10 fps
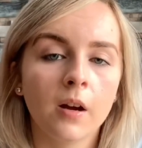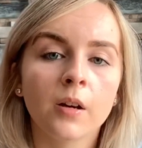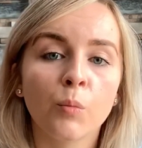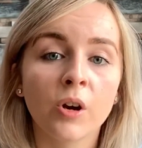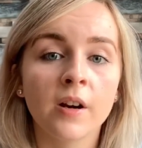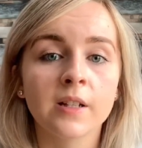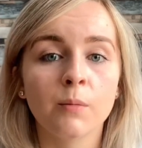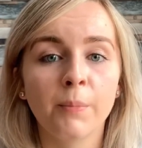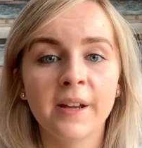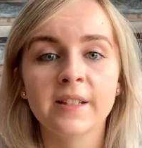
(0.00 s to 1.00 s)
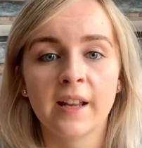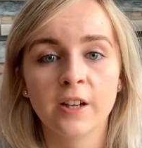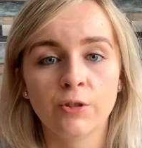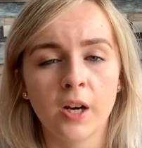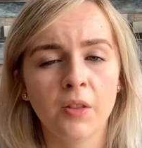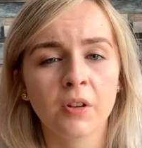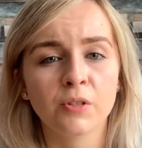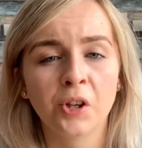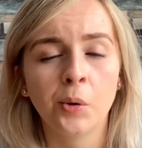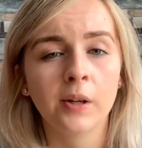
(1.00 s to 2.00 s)
whereas in Bear's x-ray they're
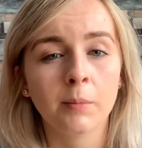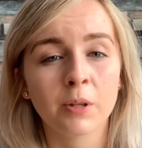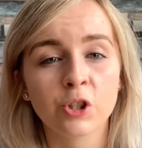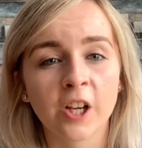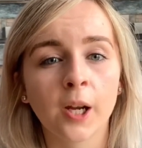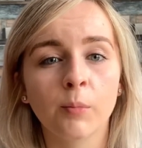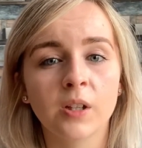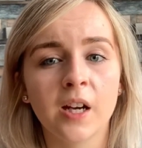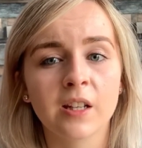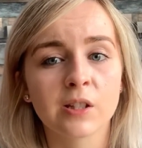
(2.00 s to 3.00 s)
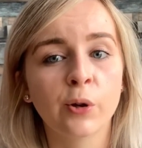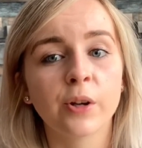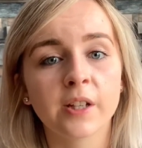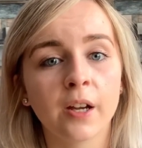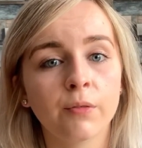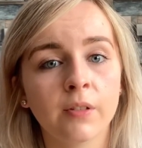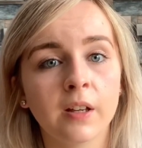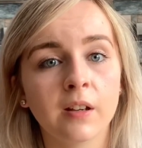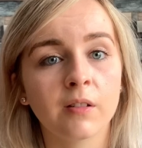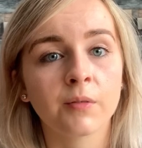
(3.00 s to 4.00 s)
totally misshaped and it's not a tight
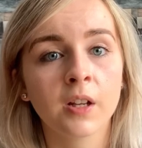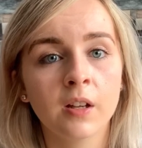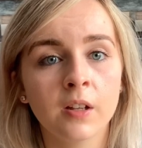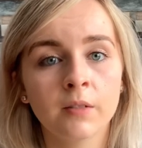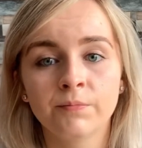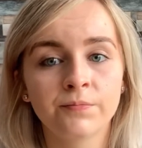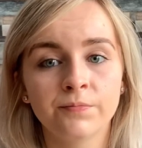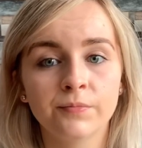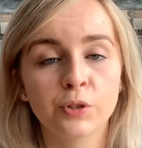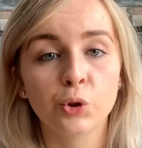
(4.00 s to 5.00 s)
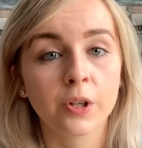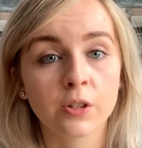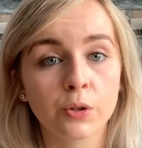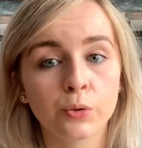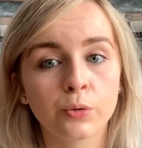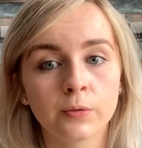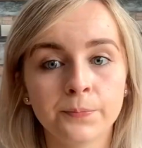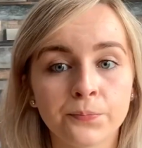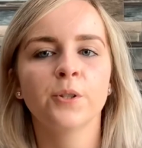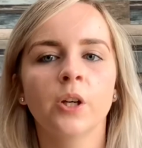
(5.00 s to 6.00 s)
fitting joint at all.
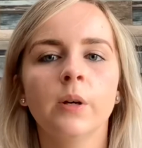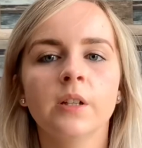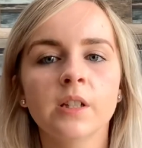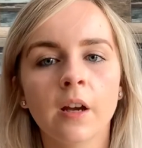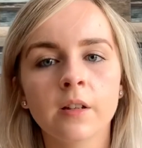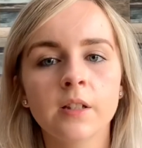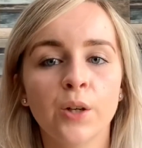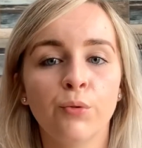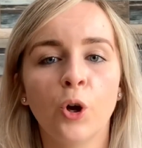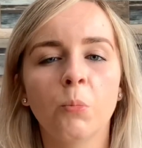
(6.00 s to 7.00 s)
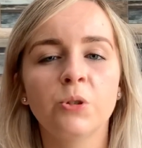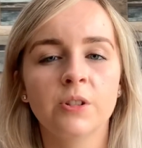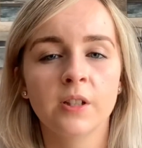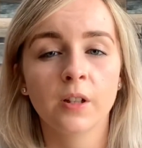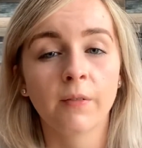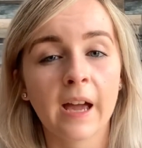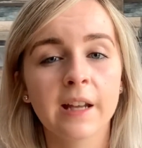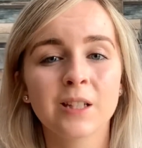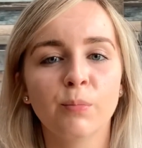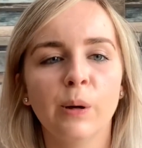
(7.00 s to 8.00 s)
So we discussed different options at the
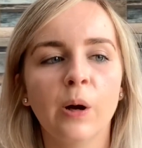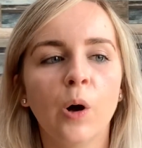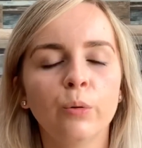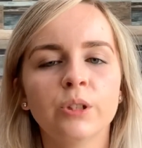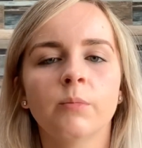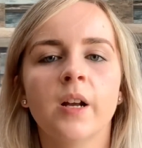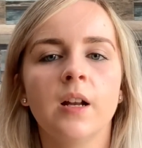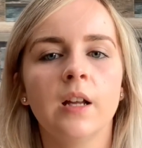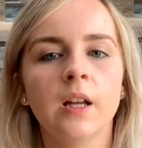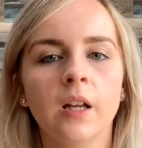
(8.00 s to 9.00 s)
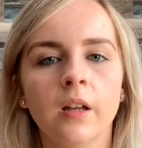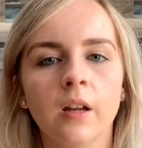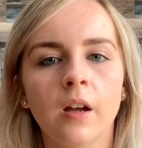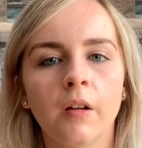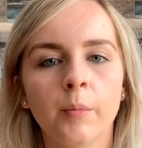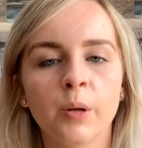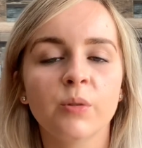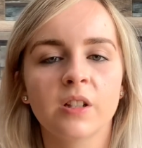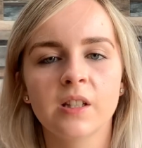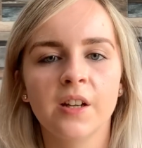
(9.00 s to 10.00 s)
vets, but ultimately it was
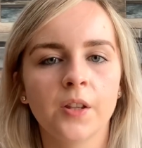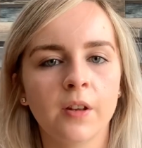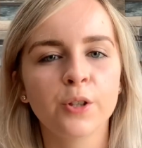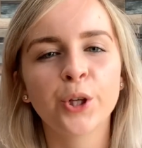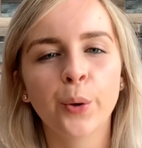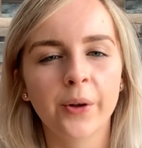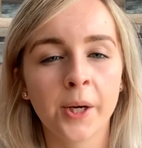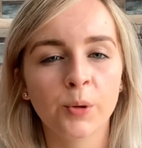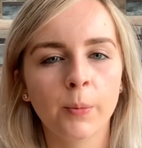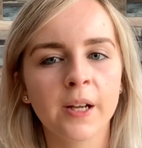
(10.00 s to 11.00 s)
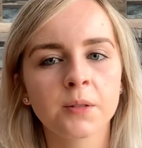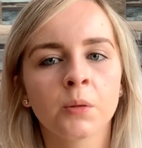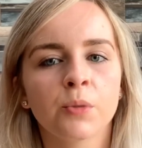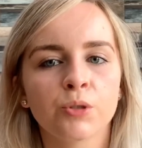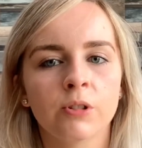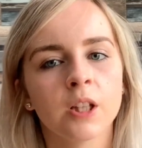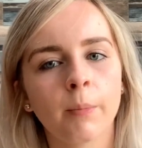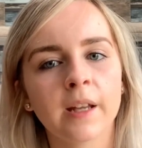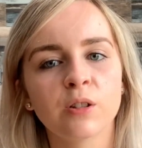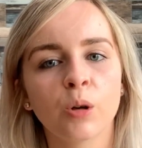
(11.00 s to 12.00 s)
decided that a total hip replacement was really the
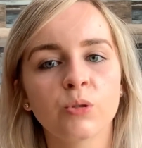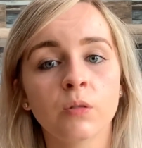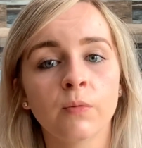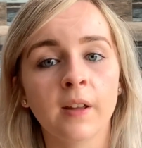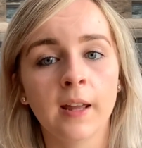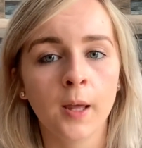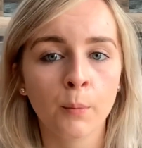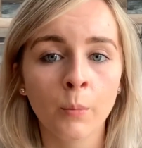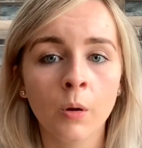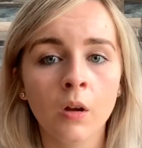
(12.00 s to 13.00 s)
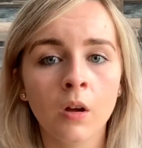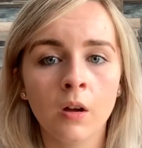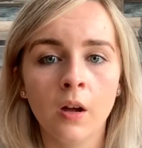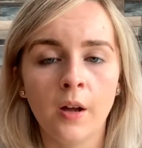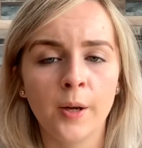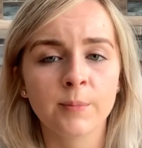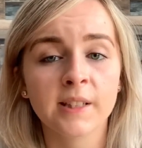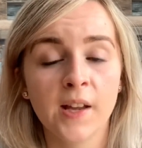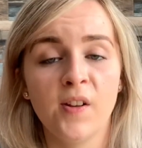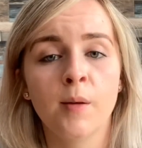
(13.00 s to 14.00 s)
best option for him, to
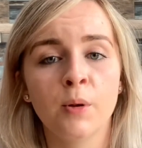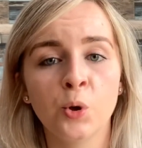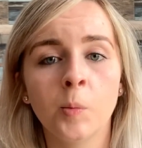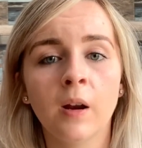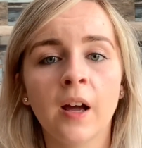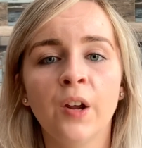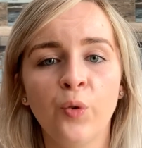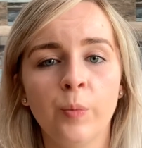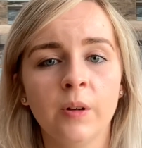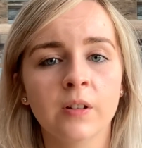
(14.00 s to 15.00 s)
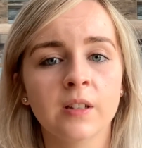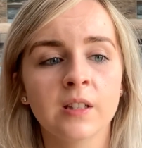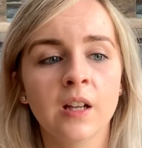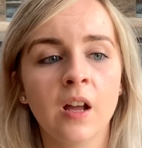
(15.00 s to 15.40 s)
give him a normal life, because